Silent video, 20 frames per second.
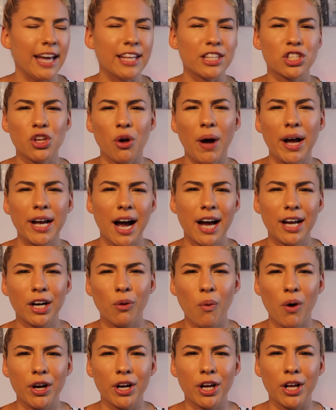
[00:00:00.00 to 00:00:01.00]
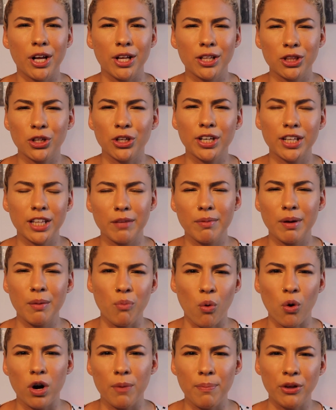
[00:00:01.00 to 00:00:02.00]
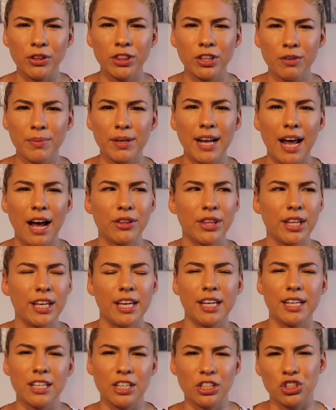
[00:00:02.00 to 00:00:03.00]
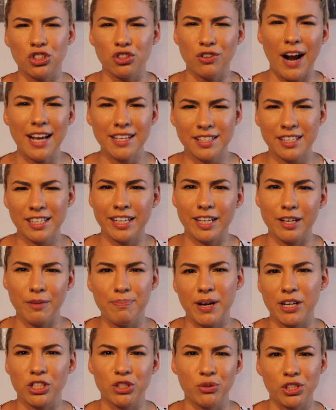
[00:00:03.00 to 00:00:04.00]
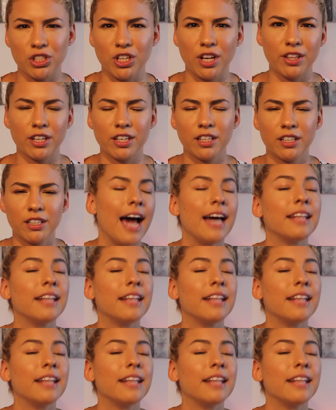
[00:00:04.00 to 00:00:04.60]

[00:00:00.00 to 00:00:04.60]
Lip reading: And so I kind of want to learn a little bit more about them and how they contrasted and compared to each other.